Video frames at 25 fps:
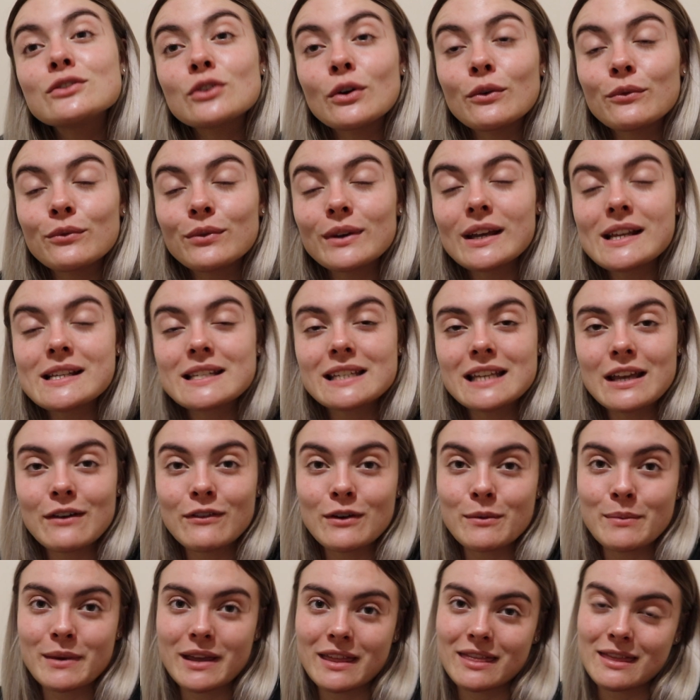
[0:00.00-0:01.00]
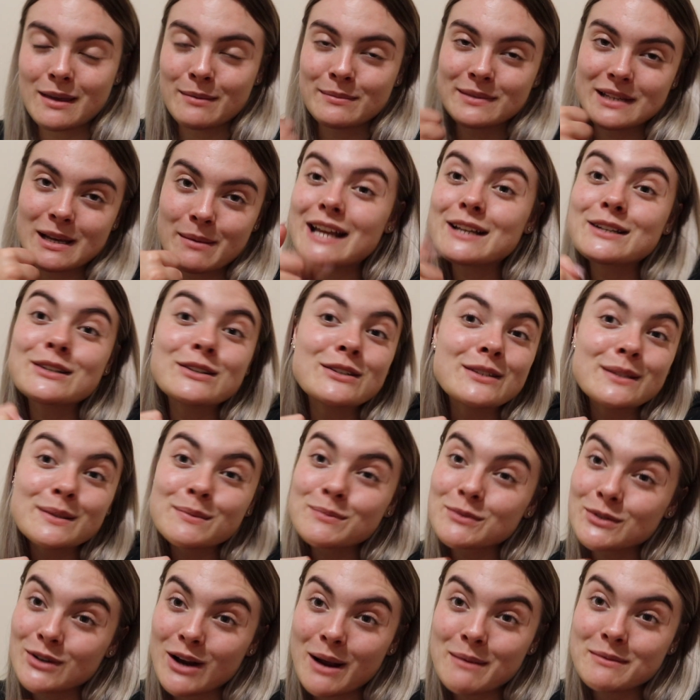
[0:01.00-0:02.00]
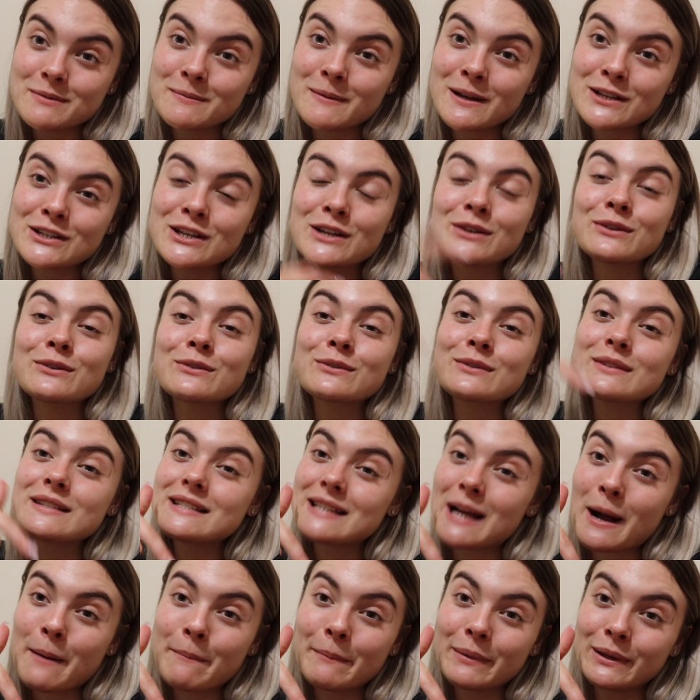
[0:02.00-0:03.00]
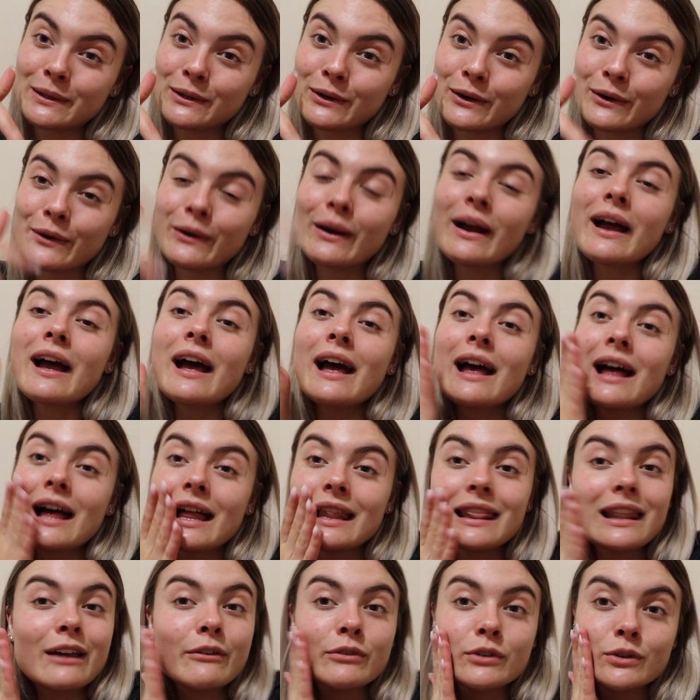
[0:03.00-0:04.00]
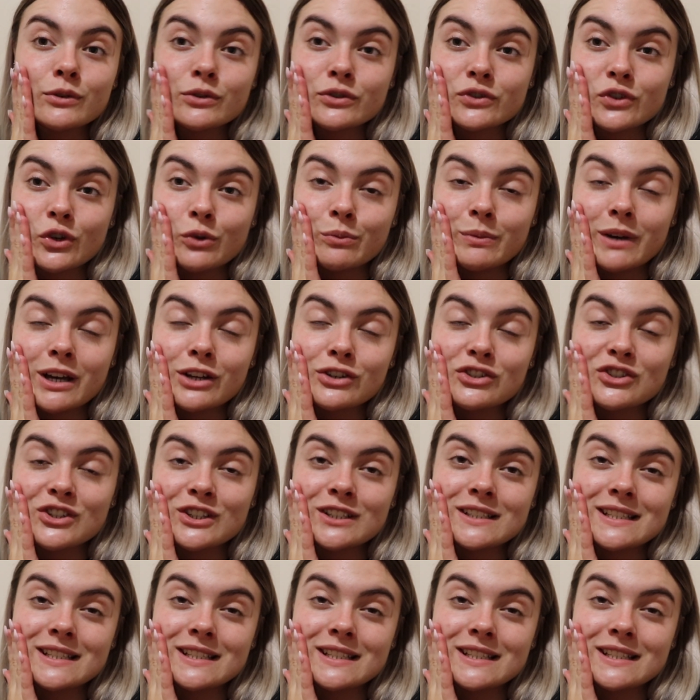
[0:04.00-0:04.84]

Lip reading: don't forget to give it a big thumbs up and to subscribe to my channel down below. I love you all so much.